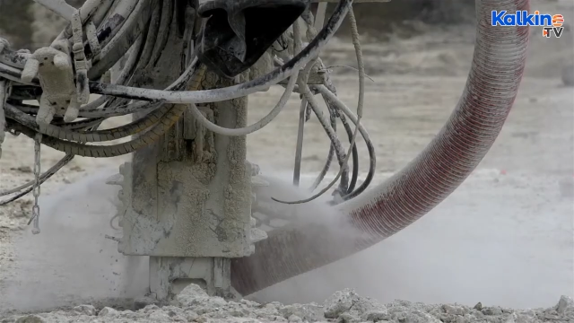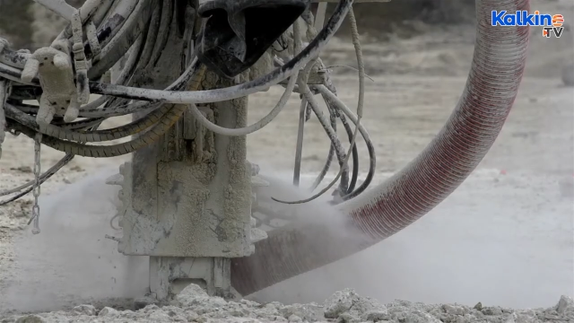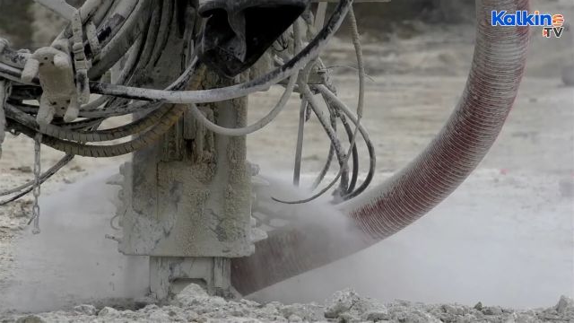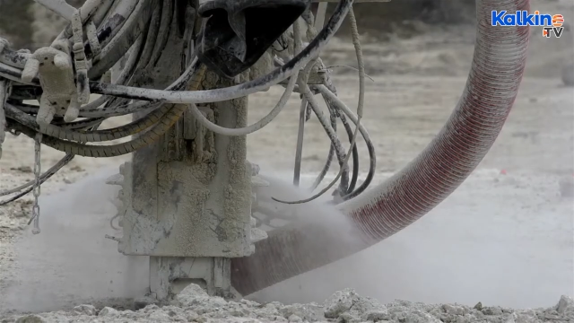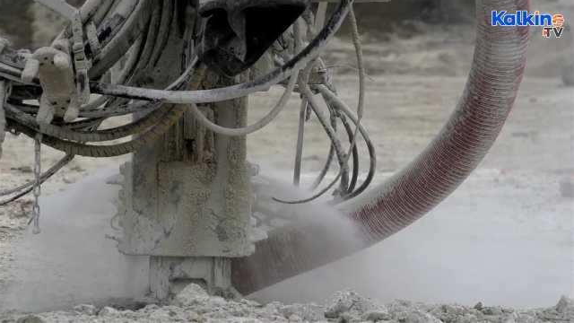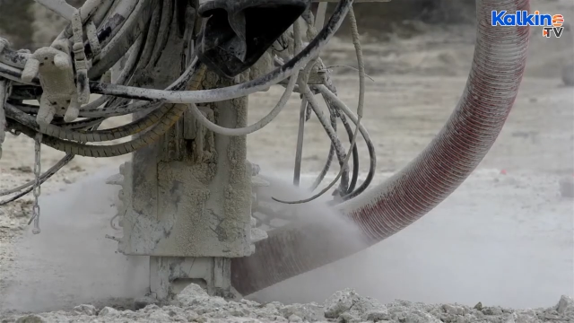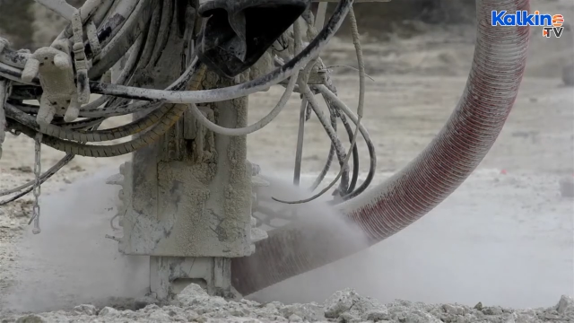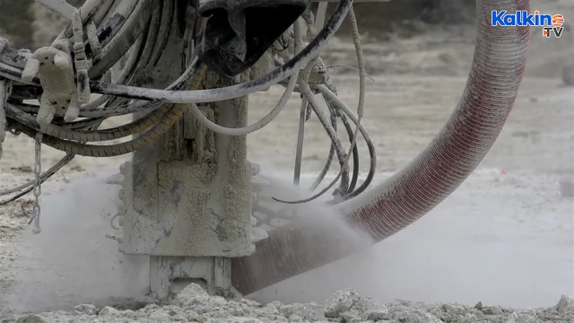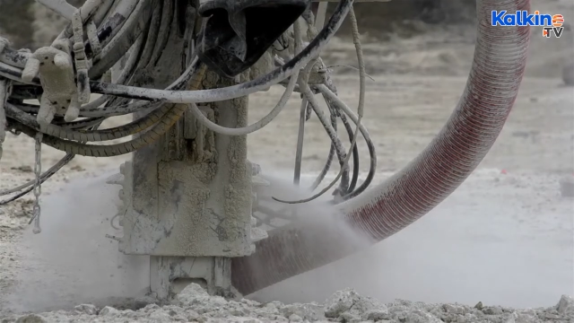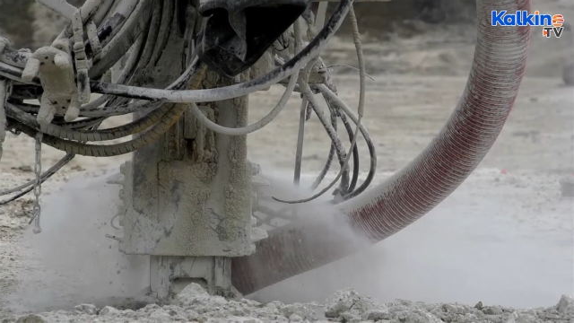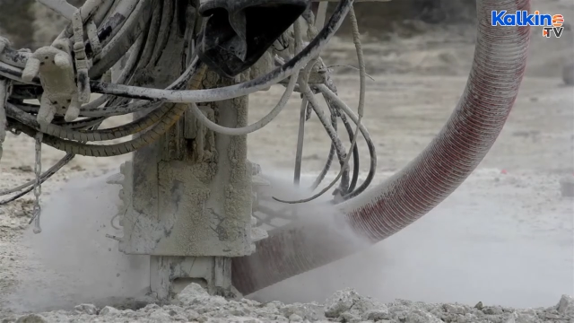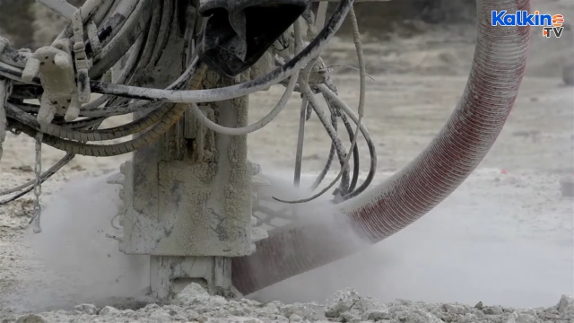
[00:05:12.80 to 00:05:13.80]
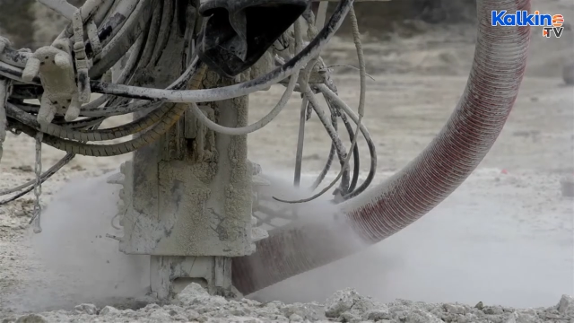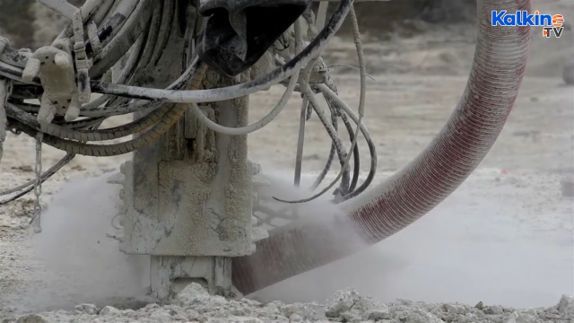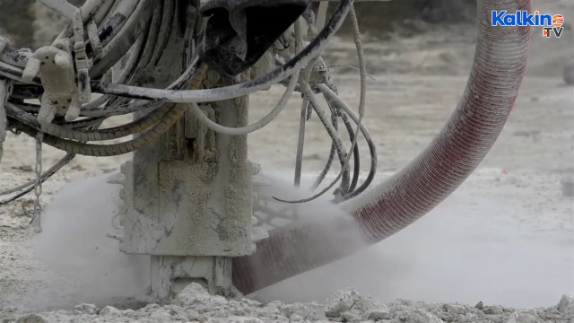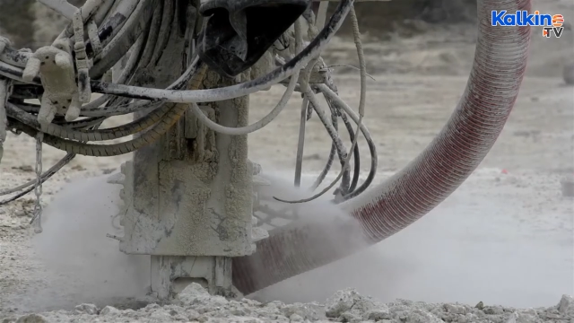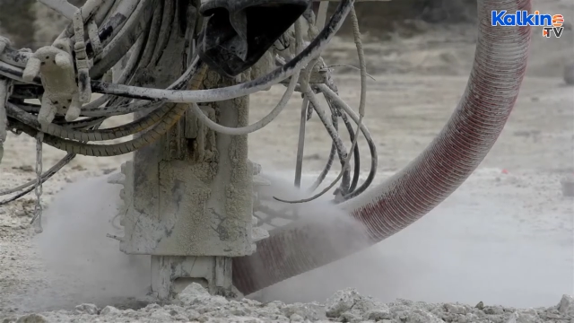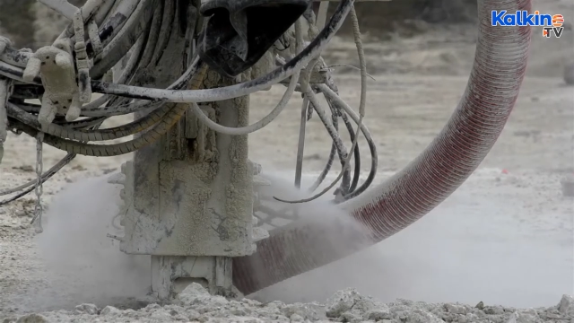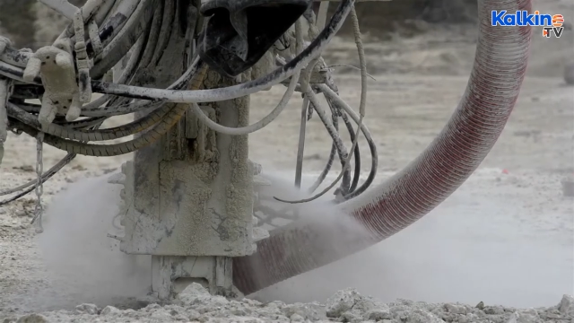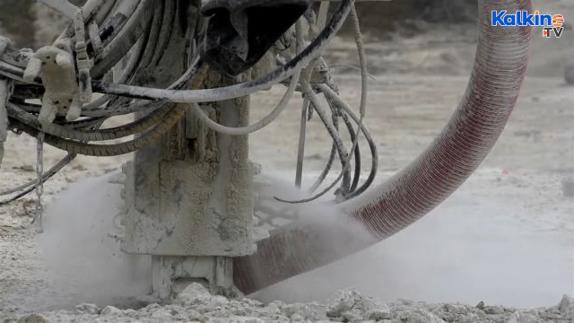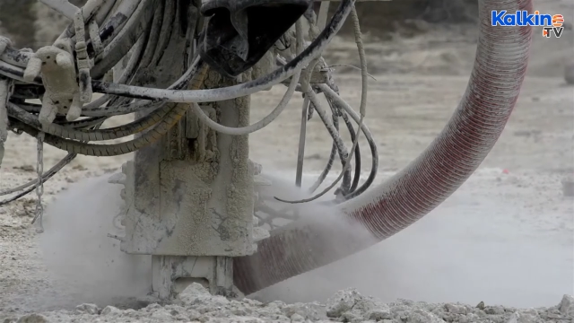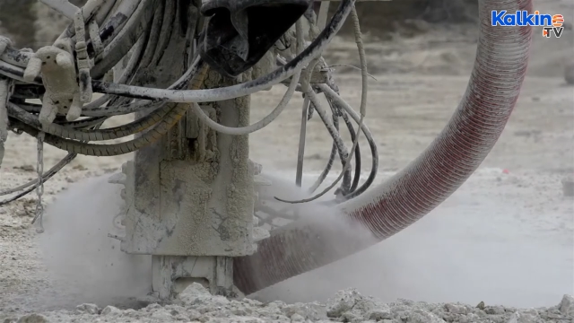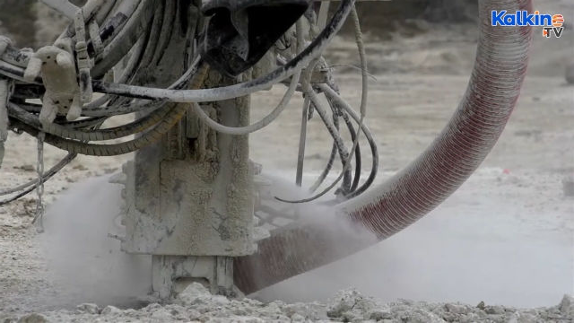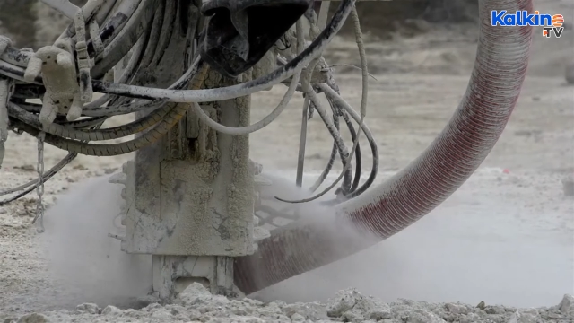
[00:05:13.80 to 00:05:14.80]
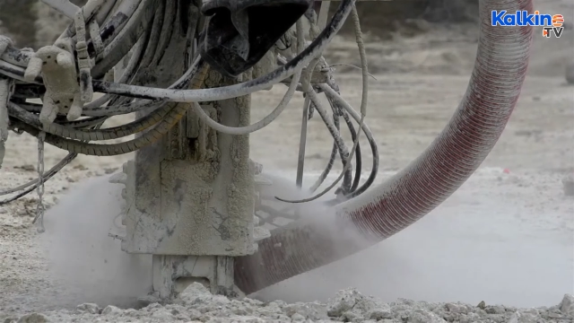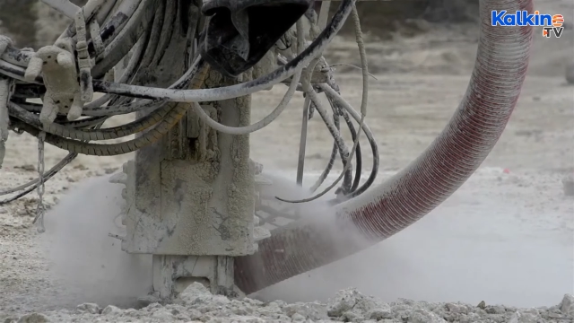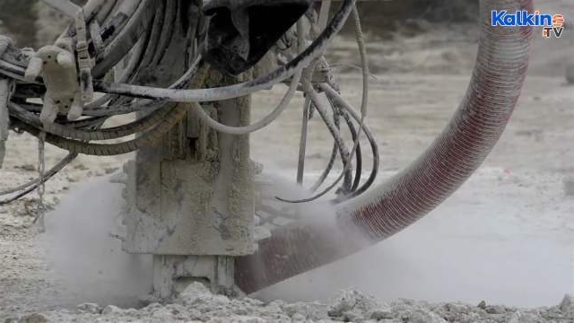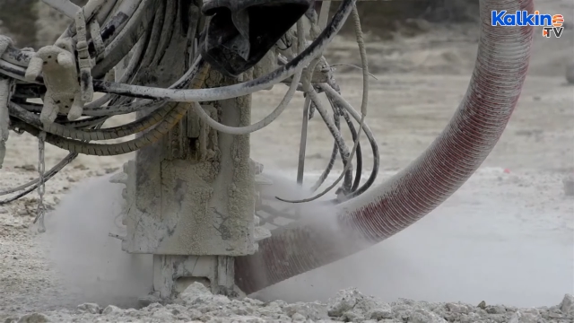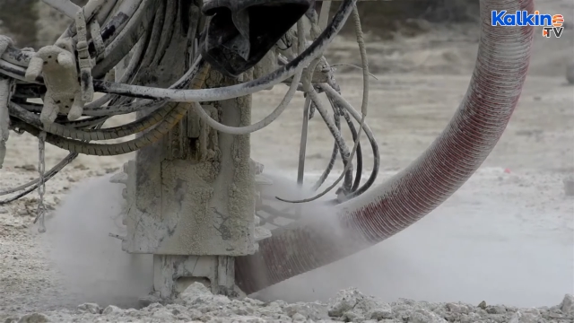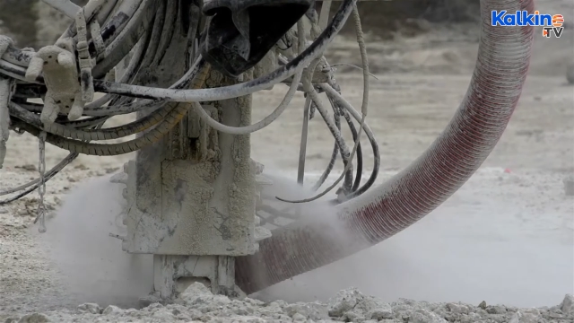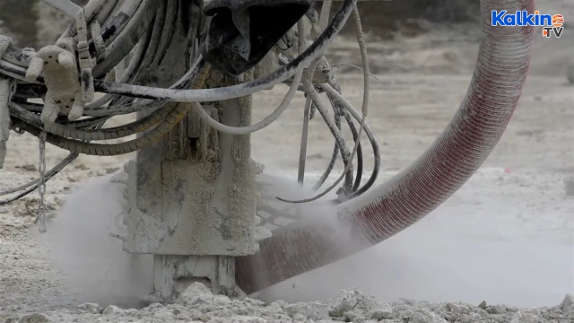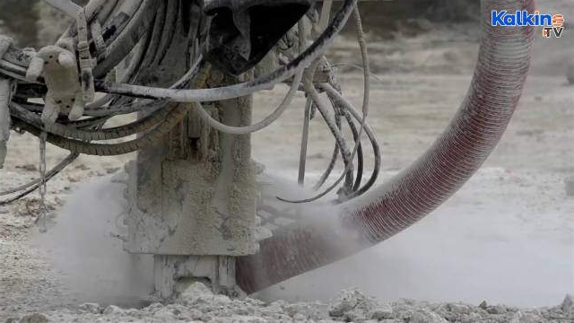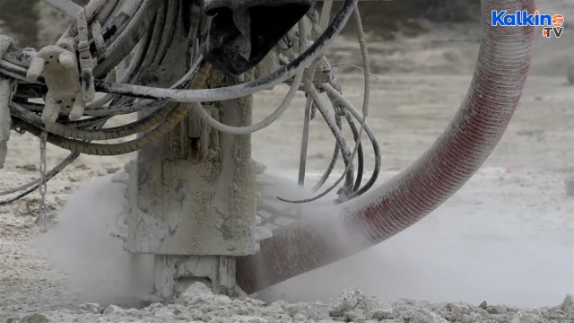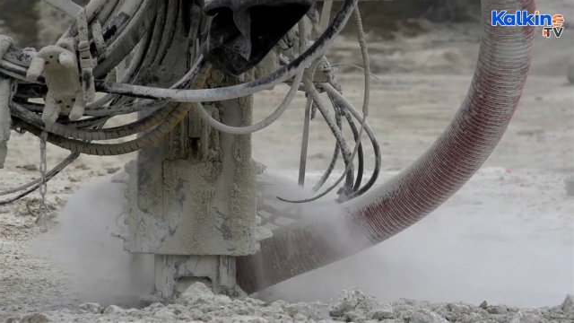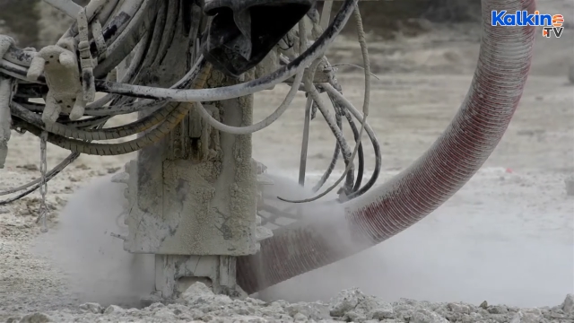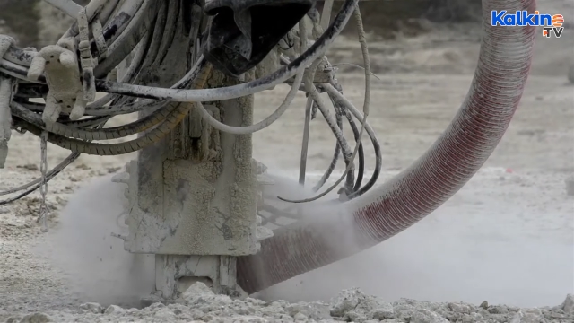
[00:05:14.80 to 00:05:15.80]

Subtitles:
(no speaker visible)